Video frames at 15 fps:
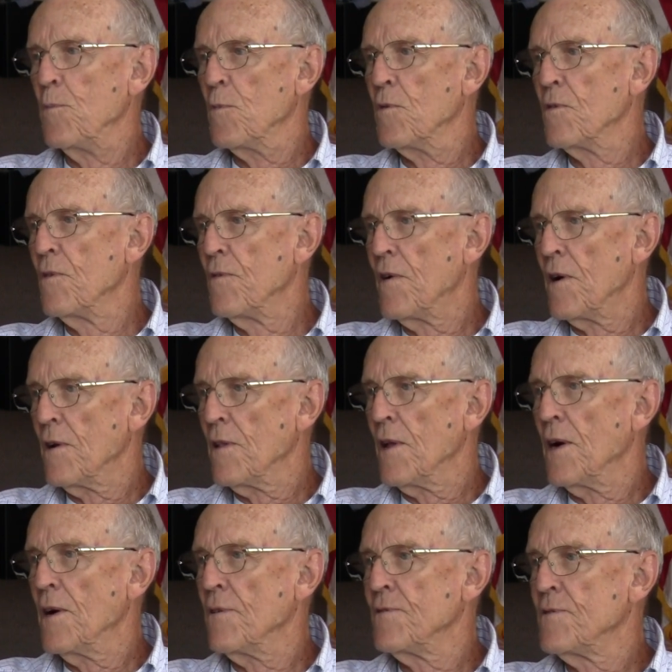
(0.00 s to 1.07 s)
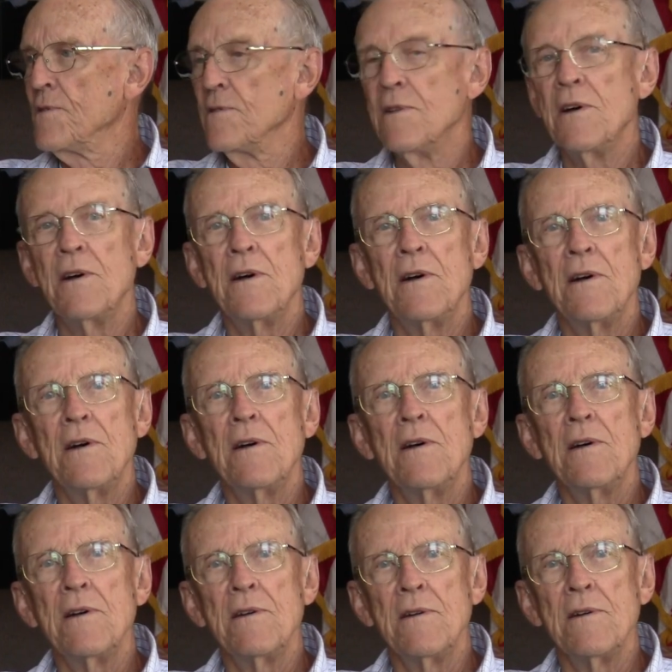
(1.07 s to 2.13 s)
more of our lives?
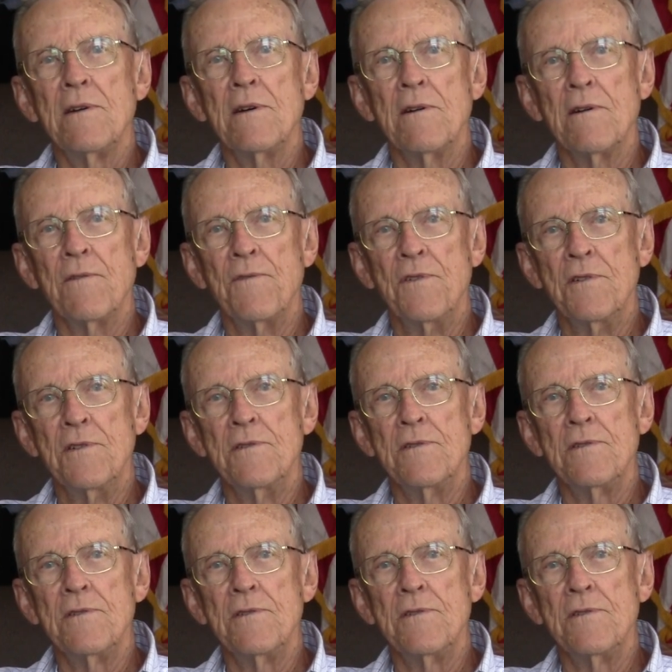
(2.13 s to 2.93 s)
That's exactly right. Yeah.